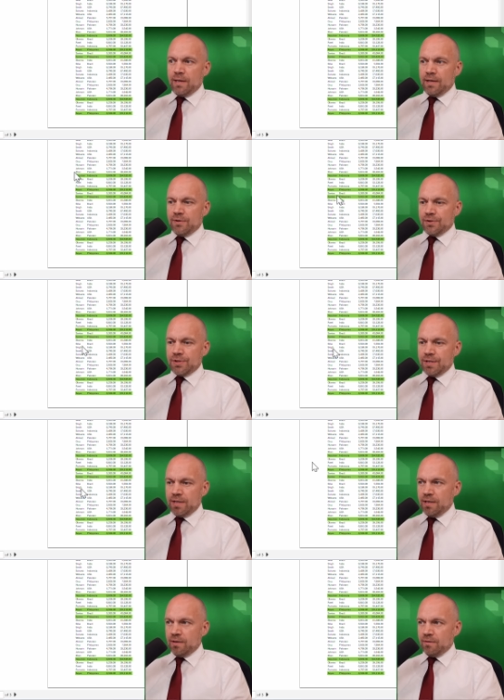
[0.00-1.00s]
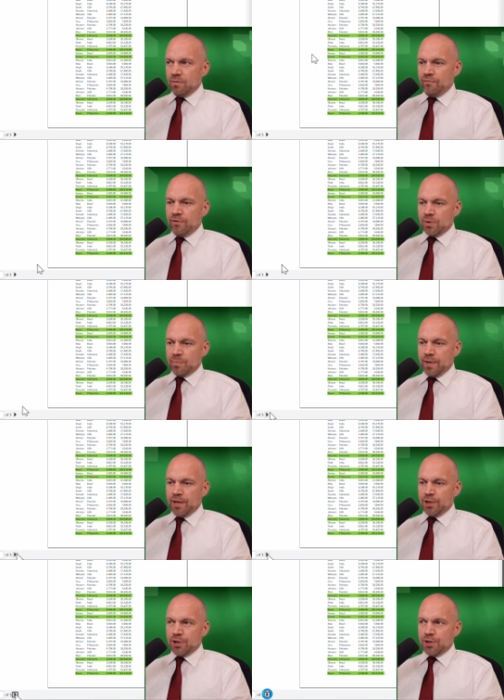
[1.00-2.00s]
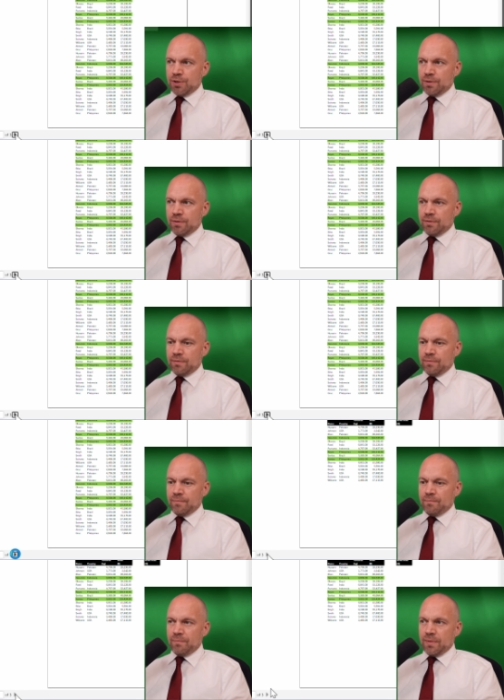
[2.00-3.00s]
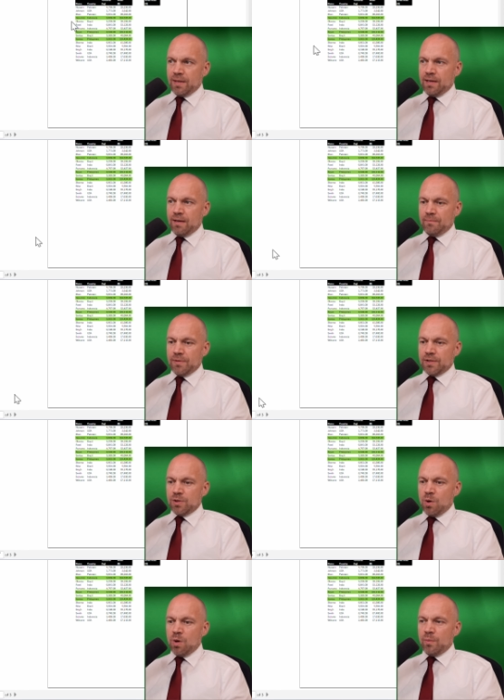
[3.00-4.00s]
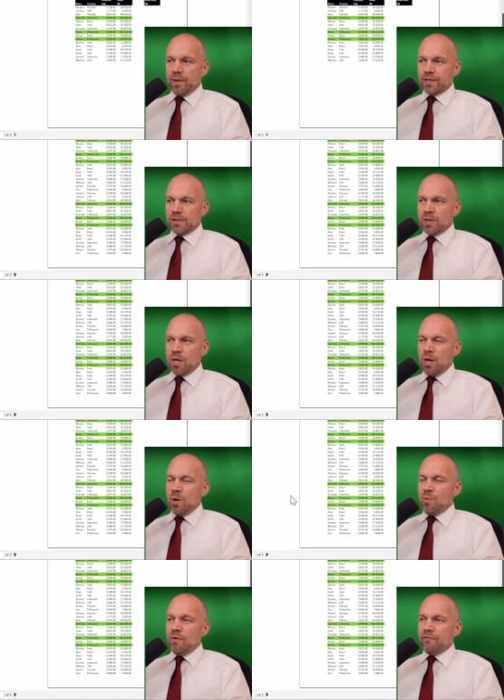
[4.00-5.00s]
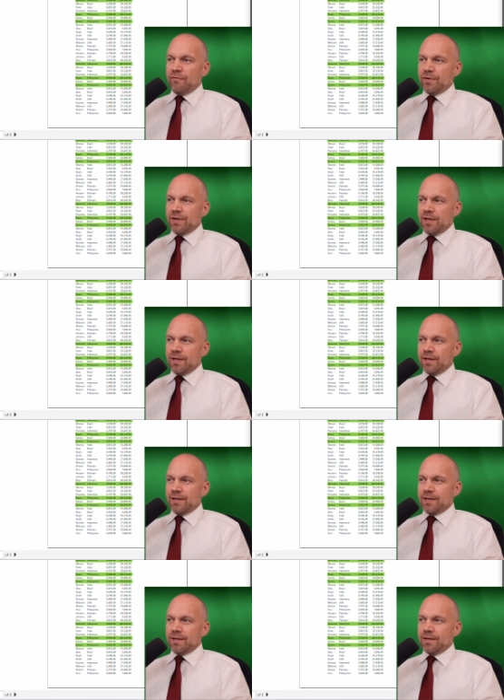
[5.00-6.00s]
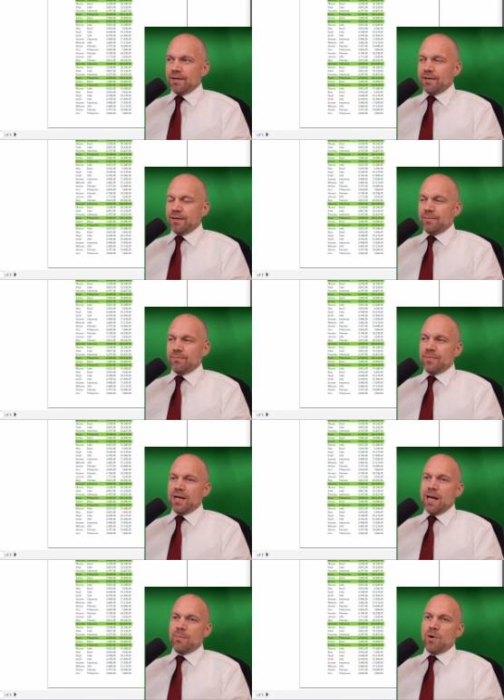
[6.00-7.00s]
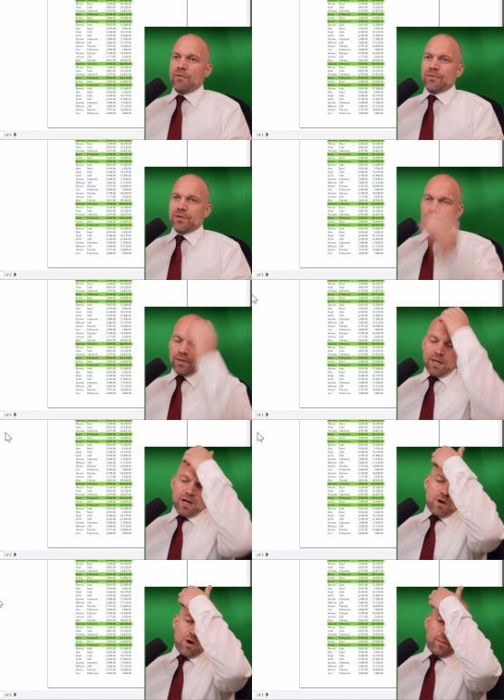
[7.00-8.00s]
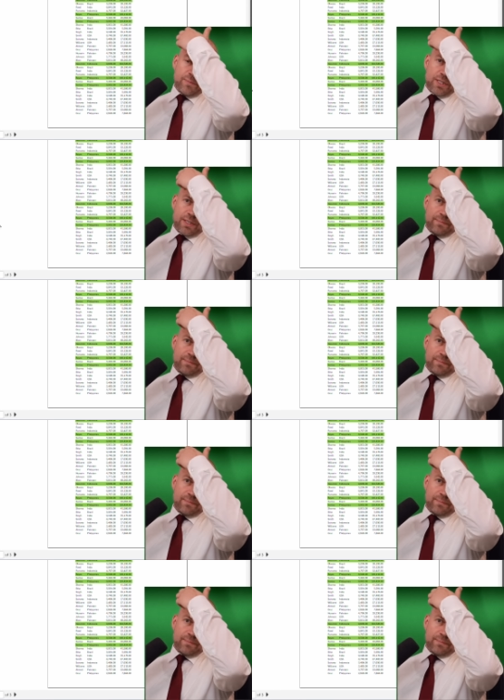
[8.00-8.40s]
And you see first page, yeah, it's always with here the name of the columns.